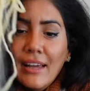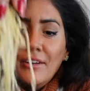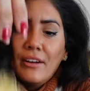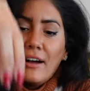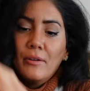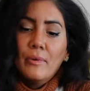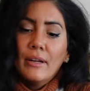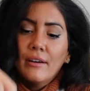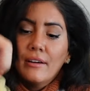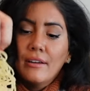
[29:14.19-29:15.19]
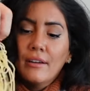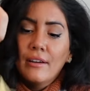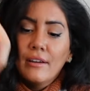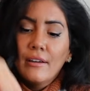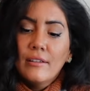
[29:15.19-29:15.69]
and you kind of want to
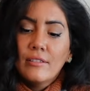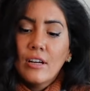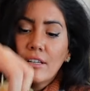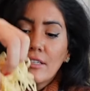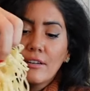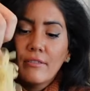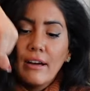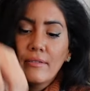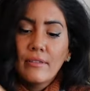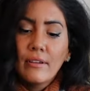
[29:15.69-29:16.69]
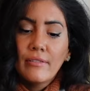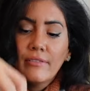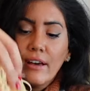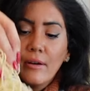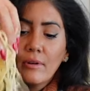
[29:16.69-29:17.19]
toss it around the
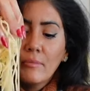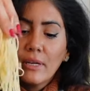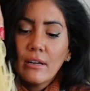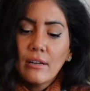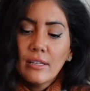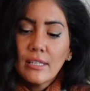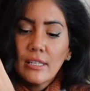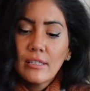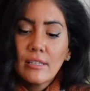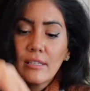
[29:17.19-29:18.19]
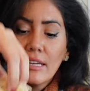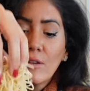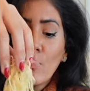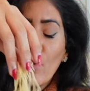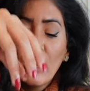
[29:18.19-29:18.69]
flour because it's it
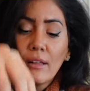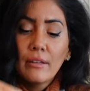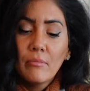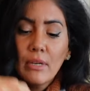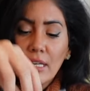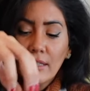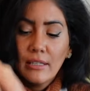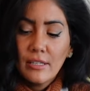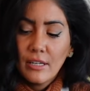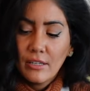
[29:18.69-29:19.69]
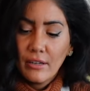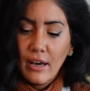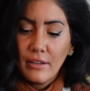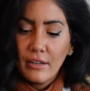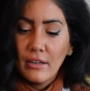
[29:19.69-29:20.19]
will immediately stick
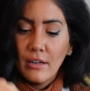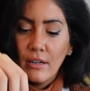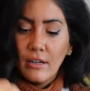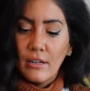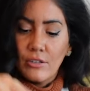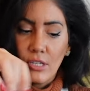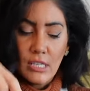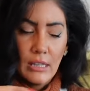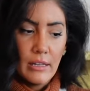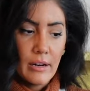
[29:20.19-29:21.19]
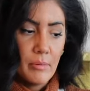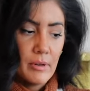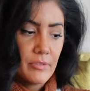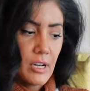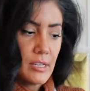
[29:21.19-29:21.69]
together just a little
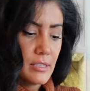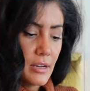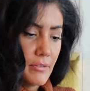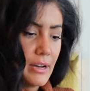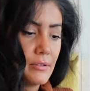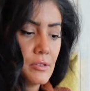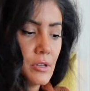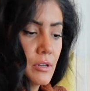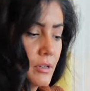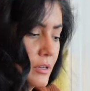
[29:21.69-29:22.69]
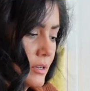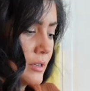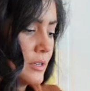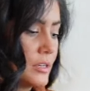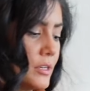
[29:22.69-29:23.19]
bit of tossing around
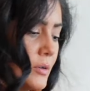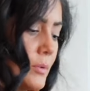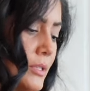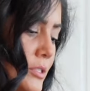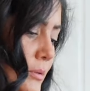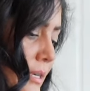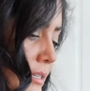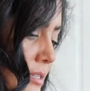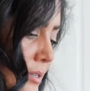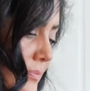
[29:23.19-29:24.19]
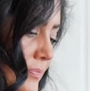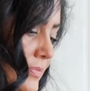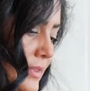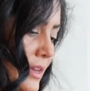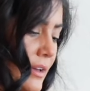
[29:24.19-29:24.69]
will do it
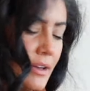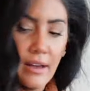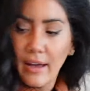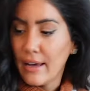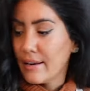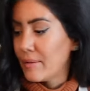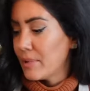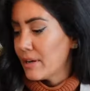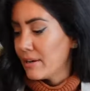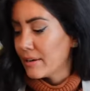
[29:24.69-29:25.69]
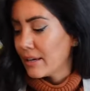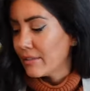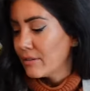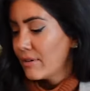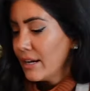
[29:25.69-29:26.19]
and I'm gonna get
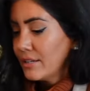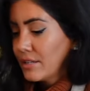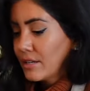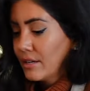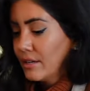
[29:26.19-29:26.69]
the rest.